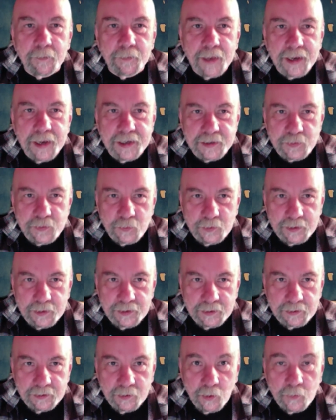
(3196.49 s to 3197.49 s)
As
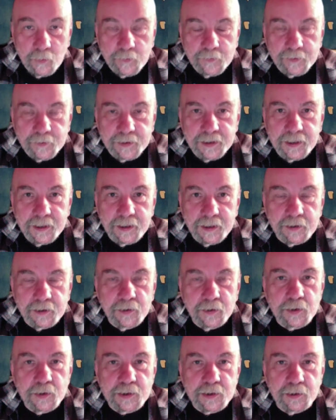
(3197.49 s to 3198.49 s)
we hopefully get
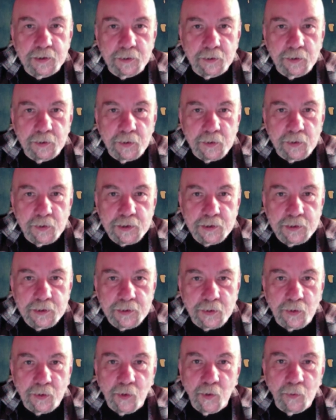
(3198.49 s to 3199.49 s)
closer and closer
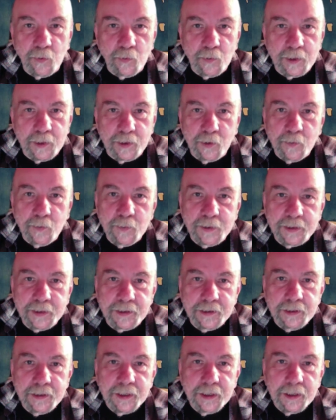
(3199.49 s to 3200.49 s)
to
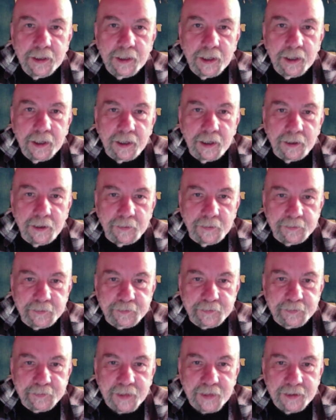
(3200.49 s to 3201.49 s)
reopening,
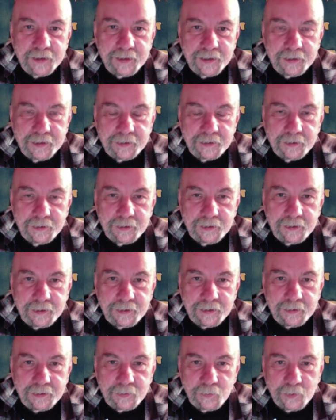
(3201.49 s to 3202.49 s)
then
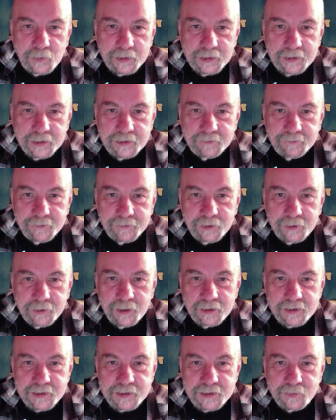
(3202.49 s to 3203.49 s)
we need to figure
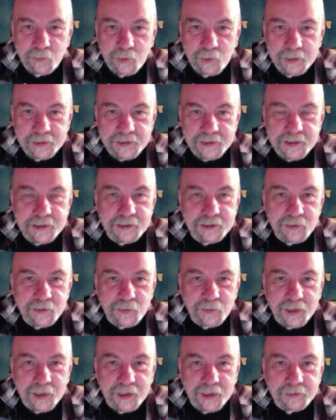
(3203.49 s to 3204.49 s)
out some ways to do
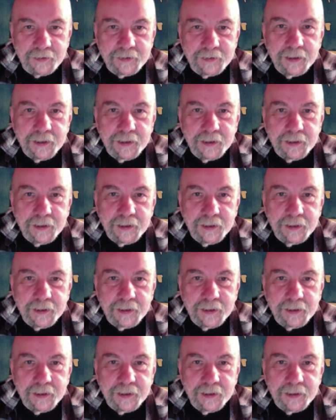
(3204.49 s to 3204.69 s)
that.